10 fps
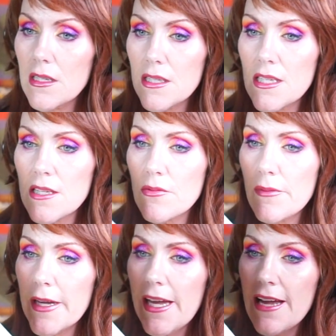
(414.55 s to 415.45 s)
This is what
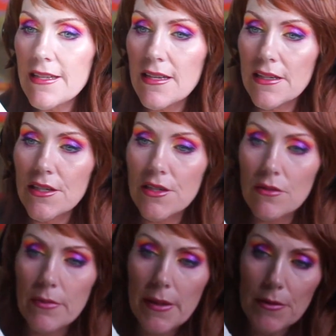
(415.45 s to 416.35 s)
my cats like to do
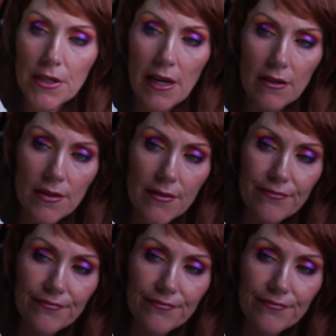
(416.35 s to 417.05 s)
with paper towels.